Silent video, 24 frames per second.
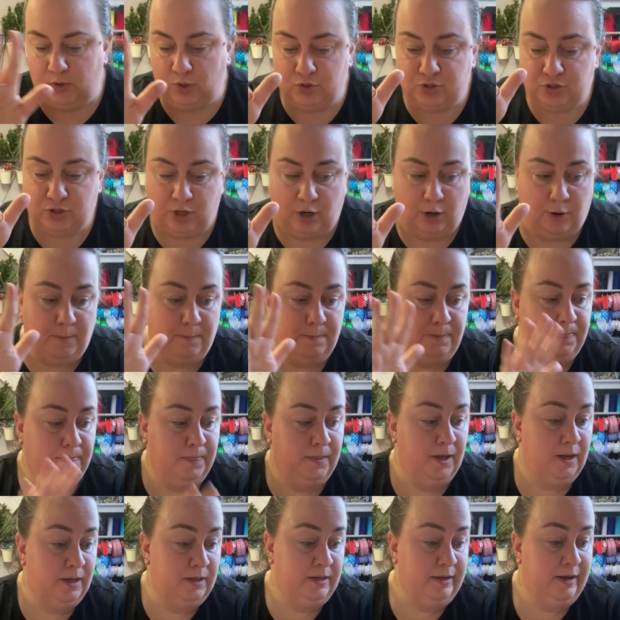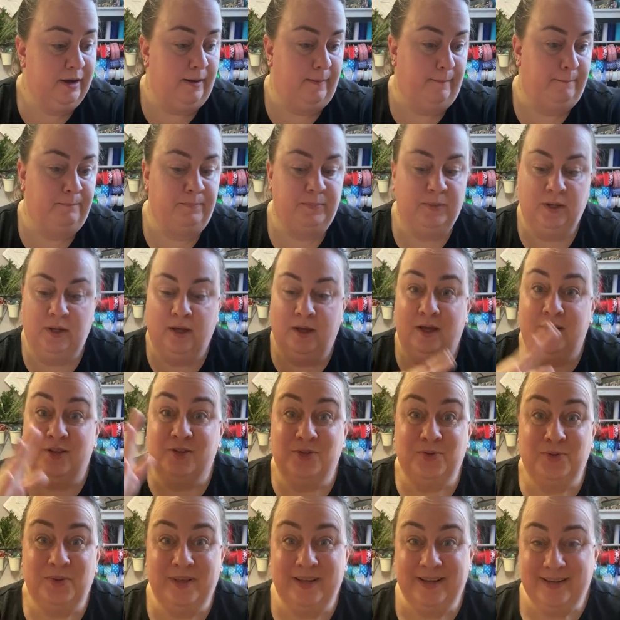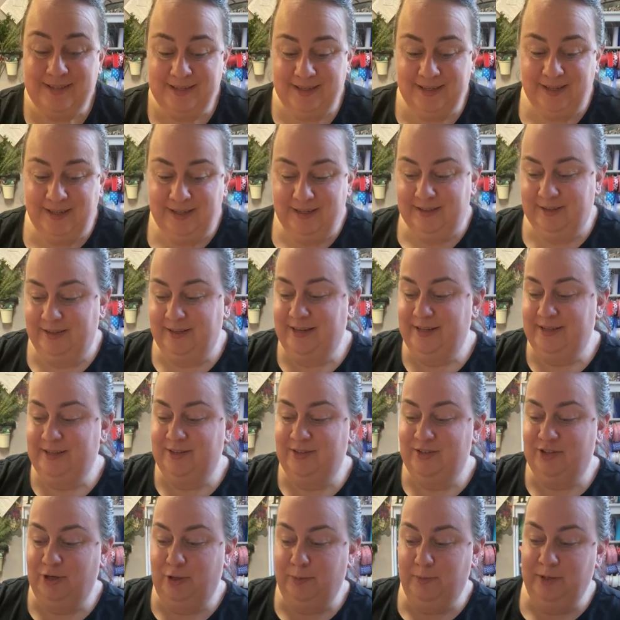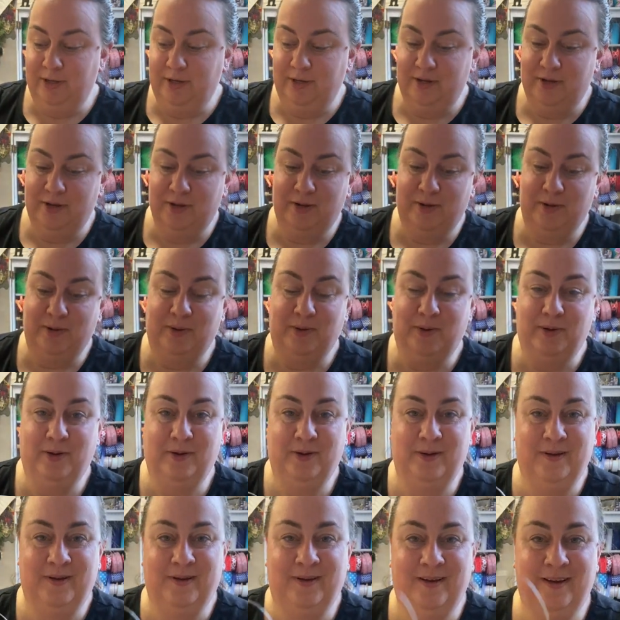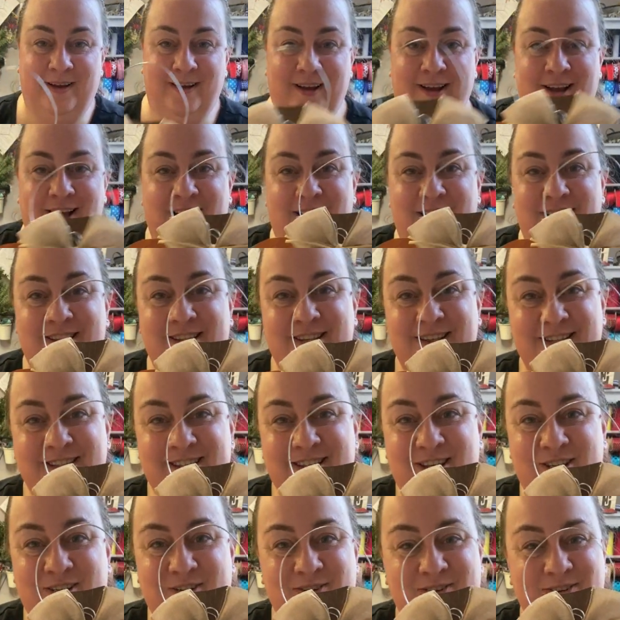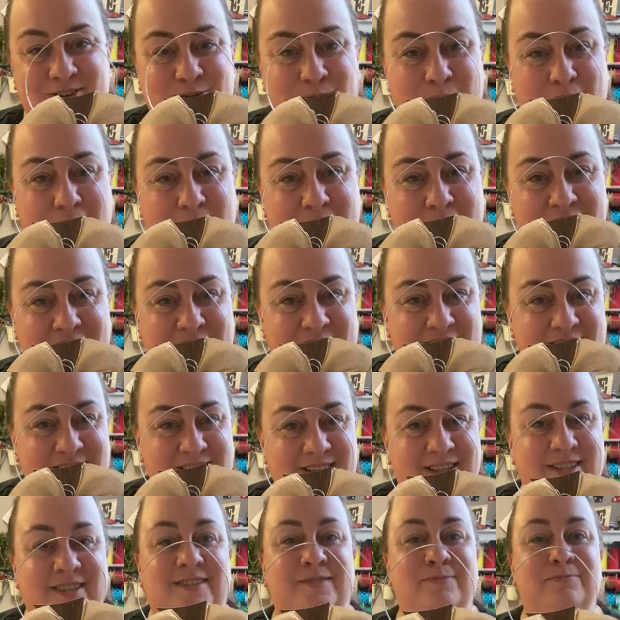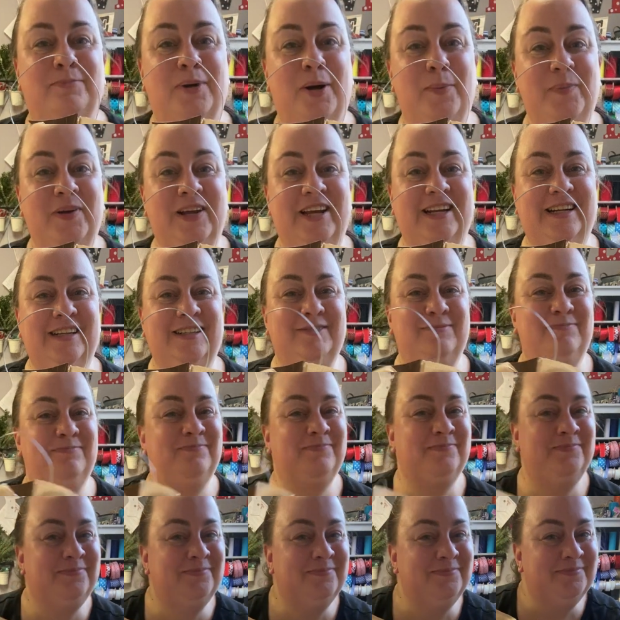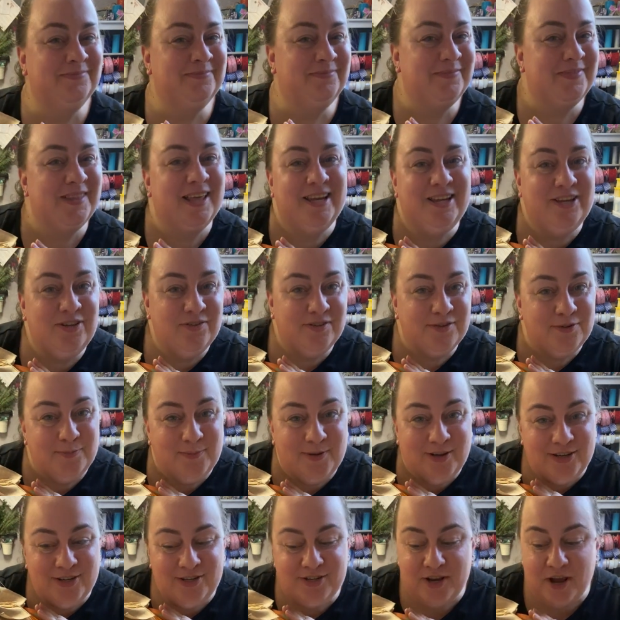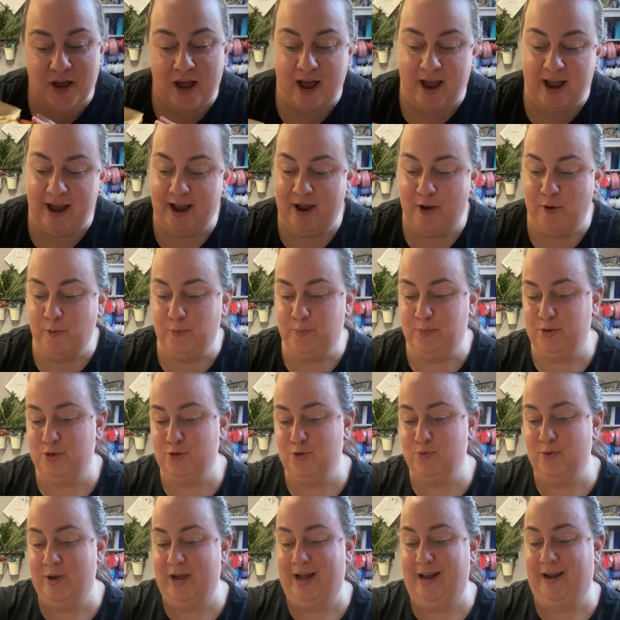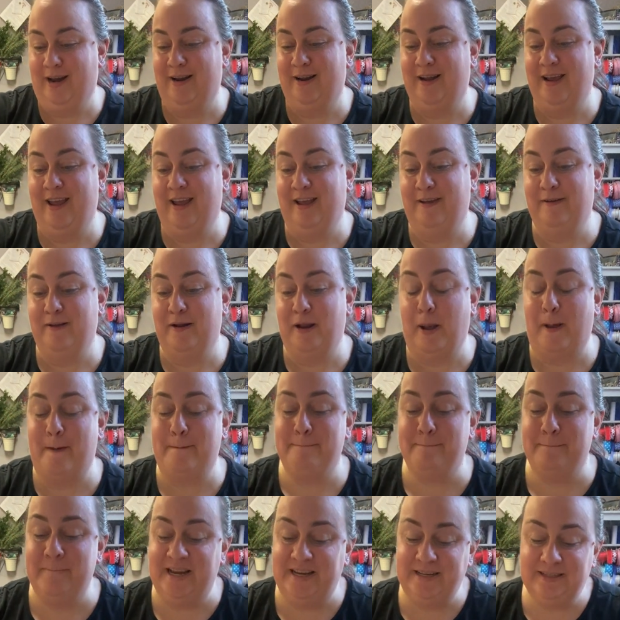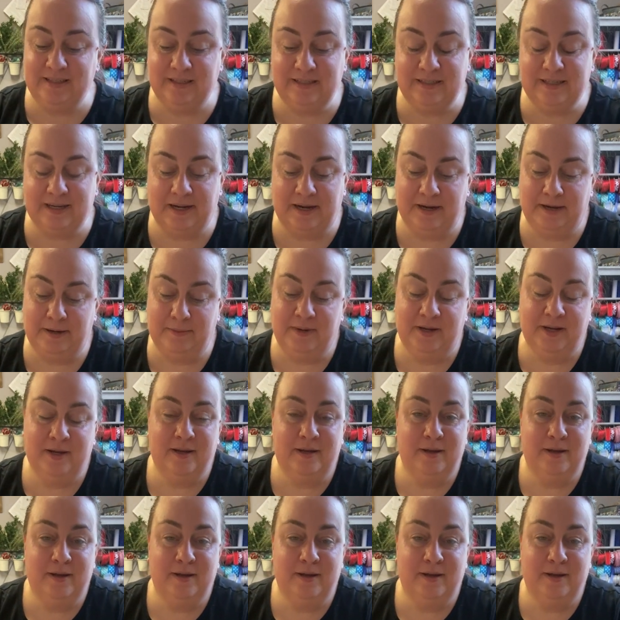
So yeah, so that's it, ladies and gentlemen. This cute 12-inch pumpkin. Thank you so much. I hope you had an amazing time